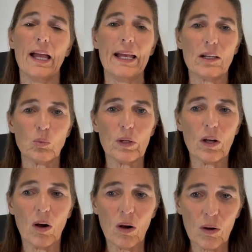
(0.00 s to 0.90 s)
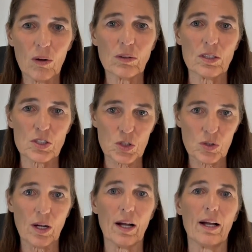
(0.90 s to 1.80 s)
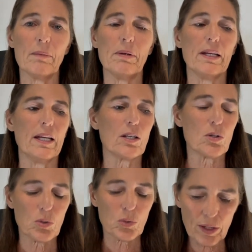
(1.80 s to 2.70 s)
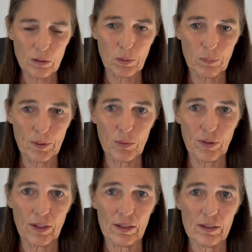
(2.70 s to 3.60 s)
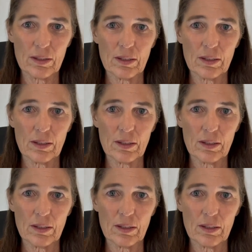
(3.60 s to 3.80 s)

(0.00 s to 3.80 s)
and we all describe incredible beauty,